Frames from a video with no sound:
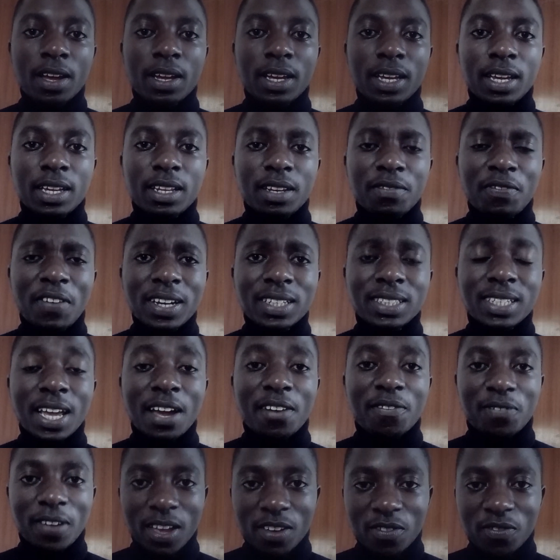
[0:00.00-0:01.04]
In fact, there
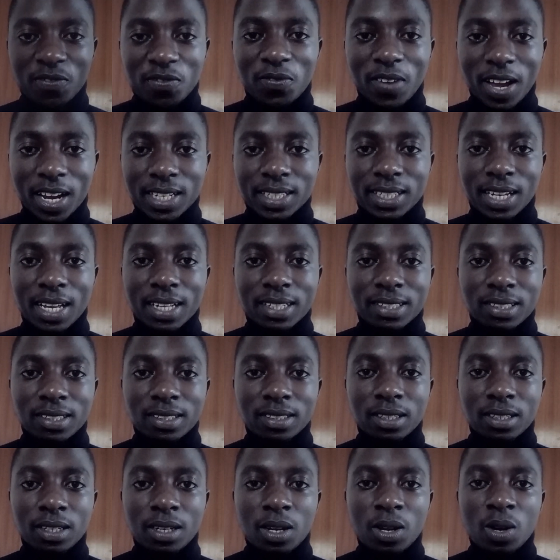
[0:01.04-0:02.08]
are 5 factors
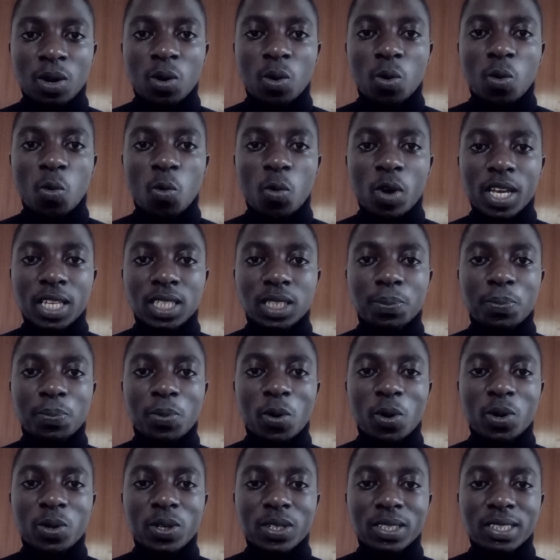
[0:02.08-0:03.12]
which
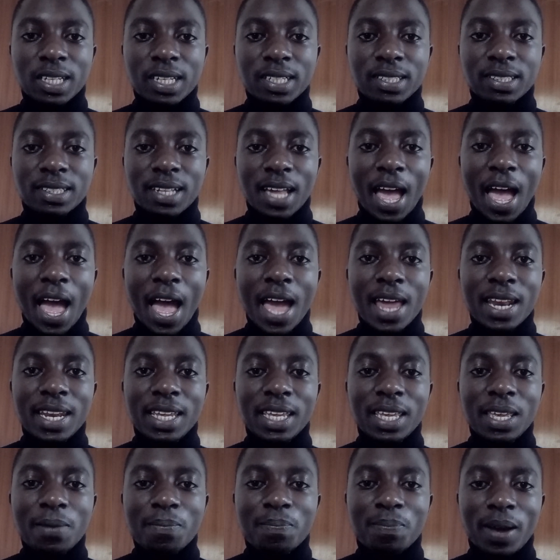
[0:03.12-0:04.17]
produces an
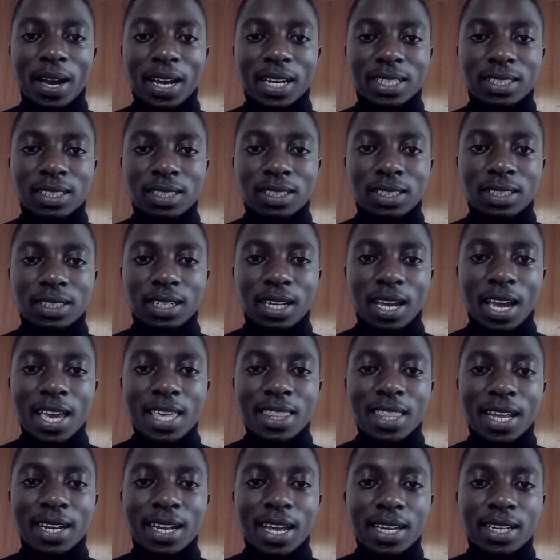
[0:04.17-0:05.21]
impact,
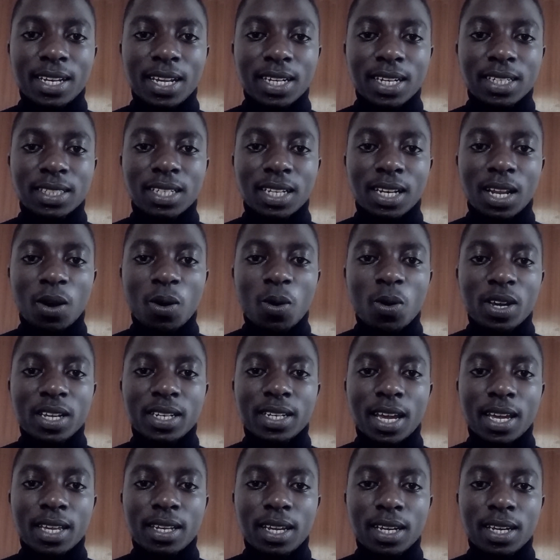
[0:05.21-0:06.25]
either directly or
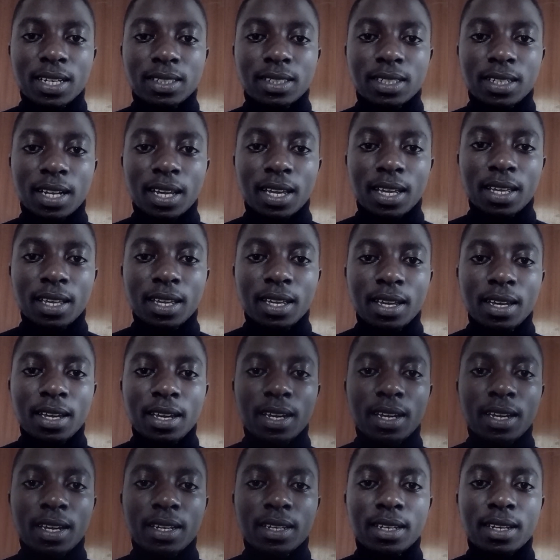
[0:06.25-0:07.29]
indirectly,
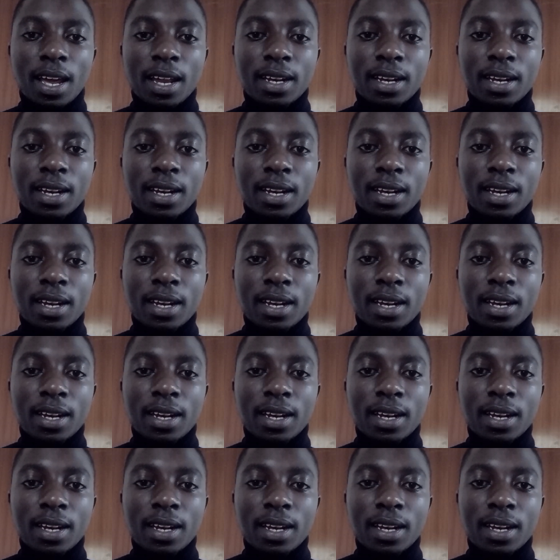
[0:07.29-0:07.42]
in the